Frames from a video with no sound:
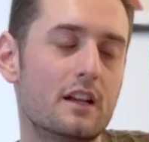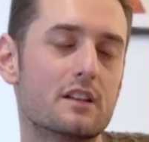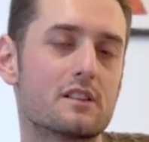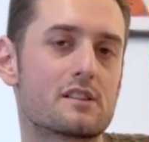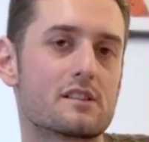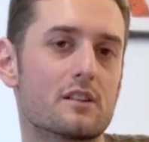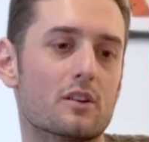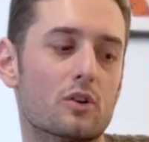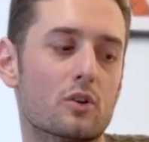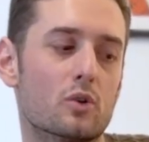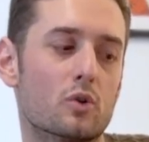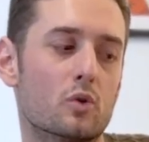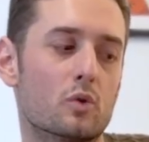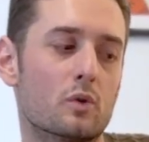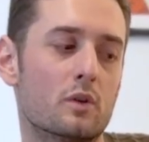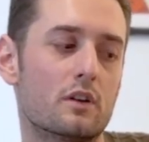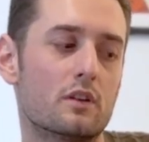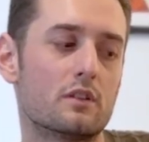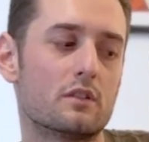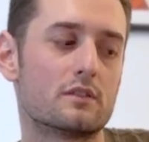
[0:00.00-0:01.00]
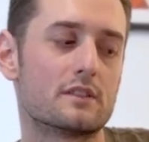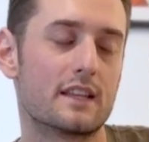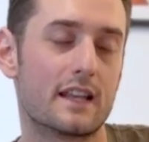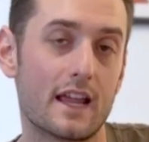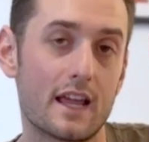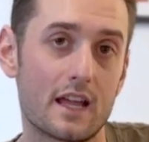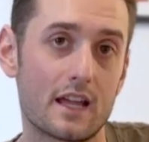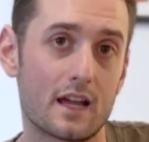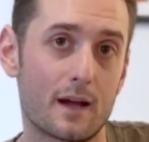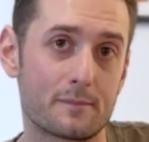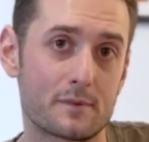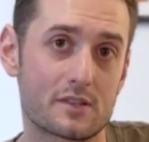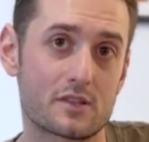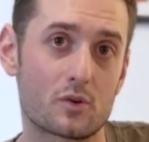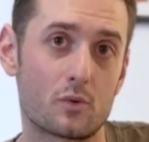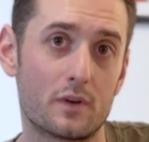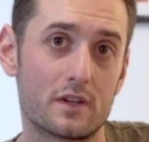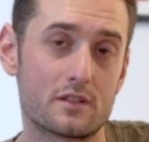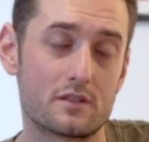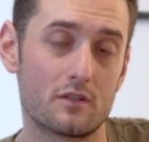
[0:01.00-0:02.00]
So today I'm just
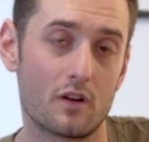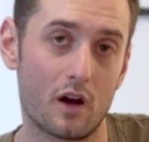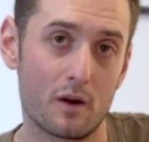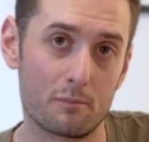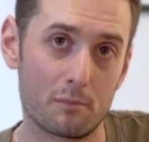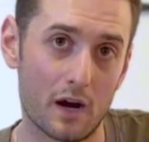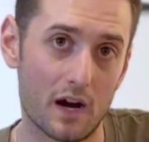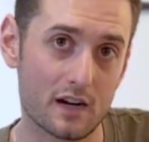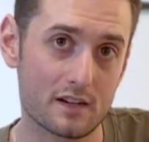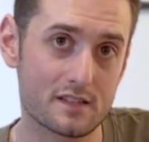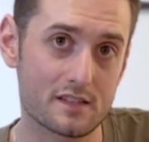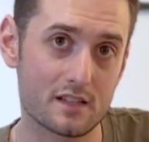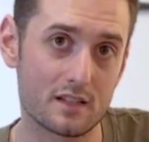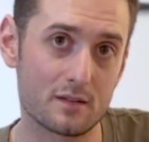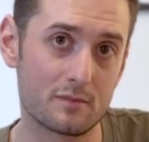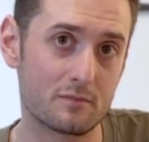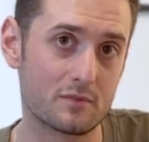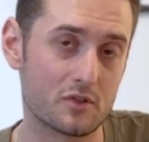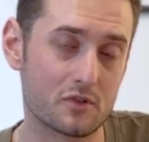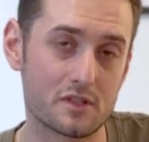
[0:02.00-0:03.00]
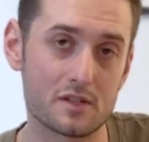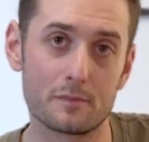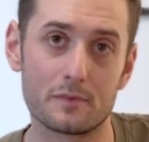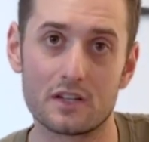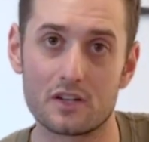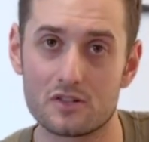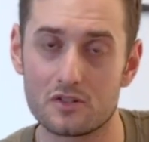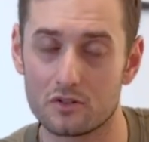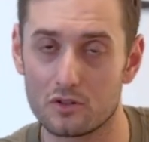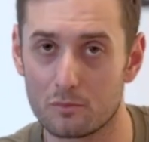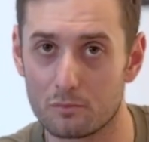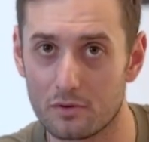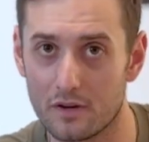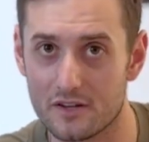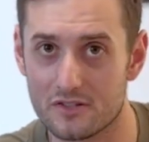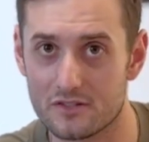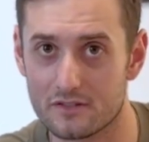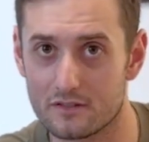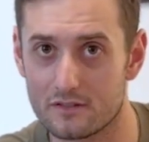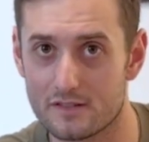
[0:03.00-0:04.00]
going to unbox them, do some initial
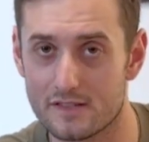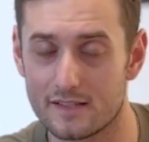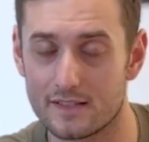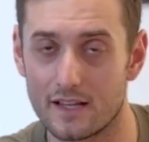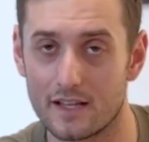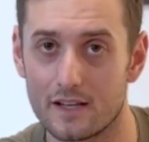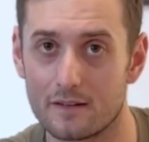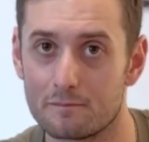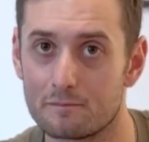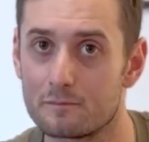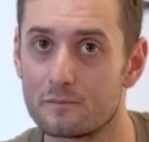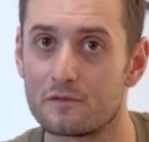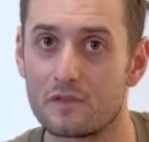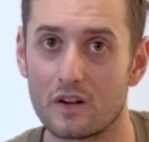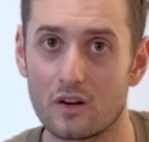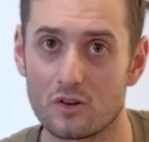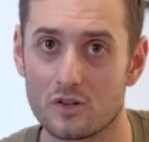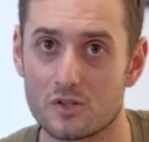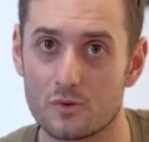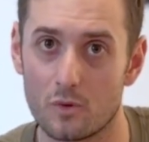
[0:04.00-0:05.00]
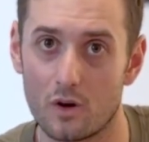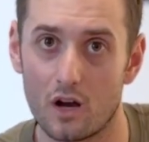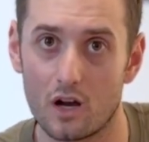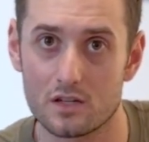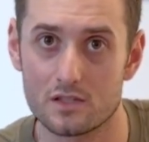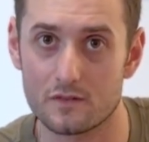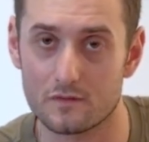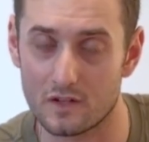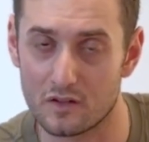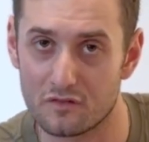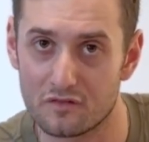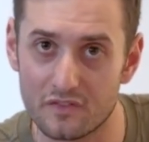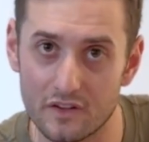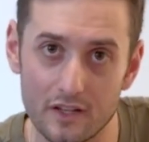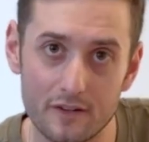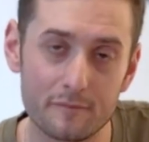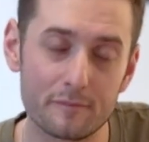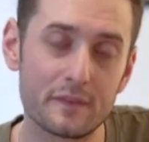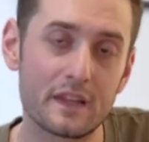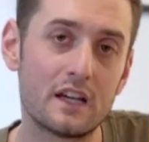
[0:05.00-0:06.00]
impressions, and then fingers crossed if they
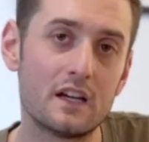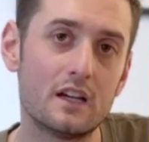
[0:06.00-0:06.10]
fit,